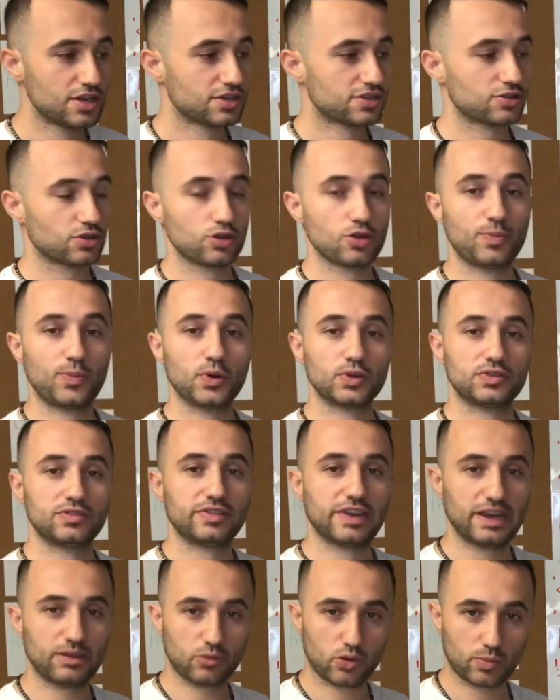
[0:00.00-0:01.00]
So you put
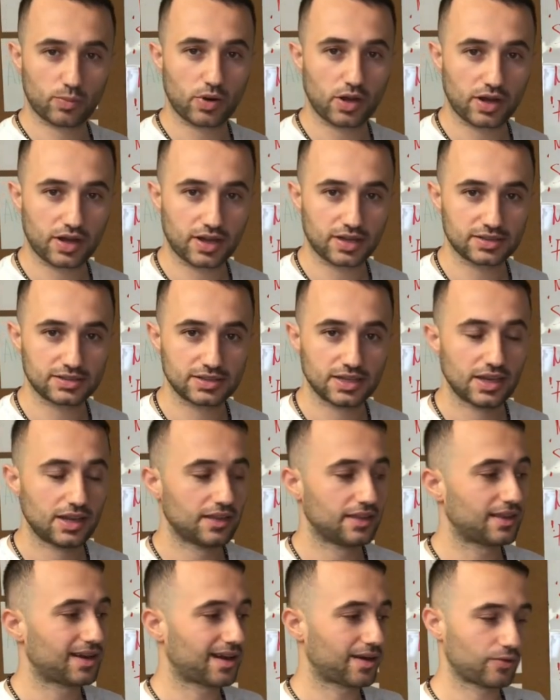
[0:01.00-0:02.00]
10 more products
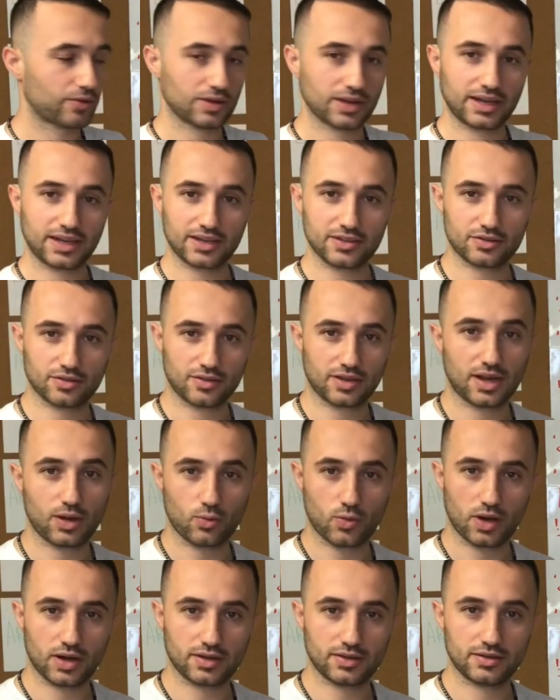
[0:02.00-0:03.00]
that are related to that
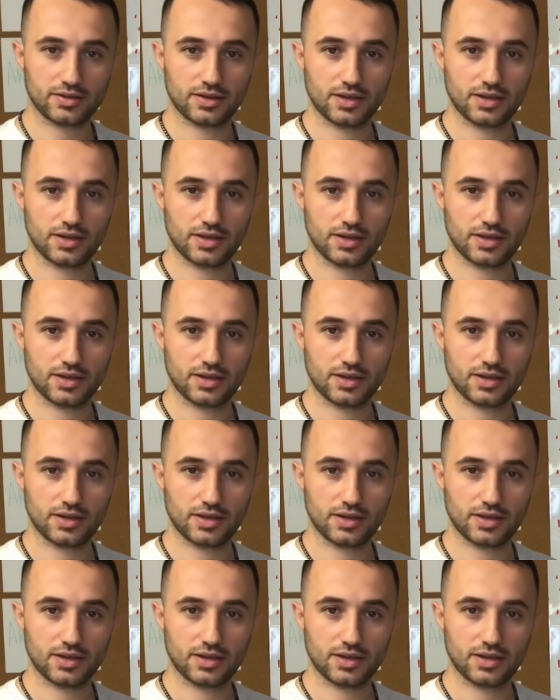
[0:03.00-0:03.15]
one,